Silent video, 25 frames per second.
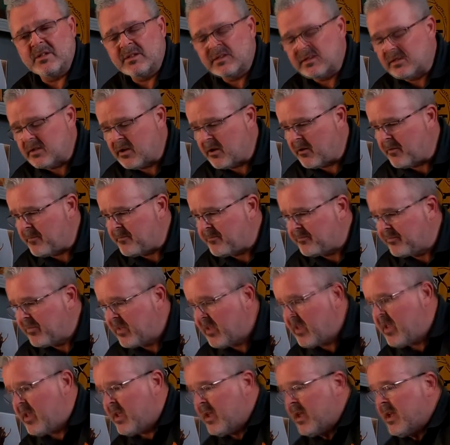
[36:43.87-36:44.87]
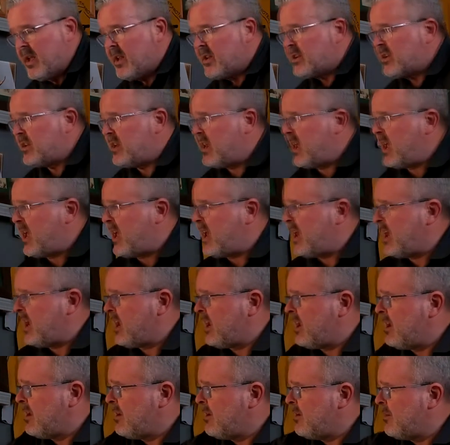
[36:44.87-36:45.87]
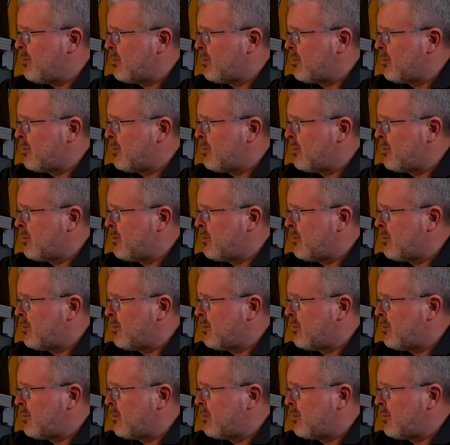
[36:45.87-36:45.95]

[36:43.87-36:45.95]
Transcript: So today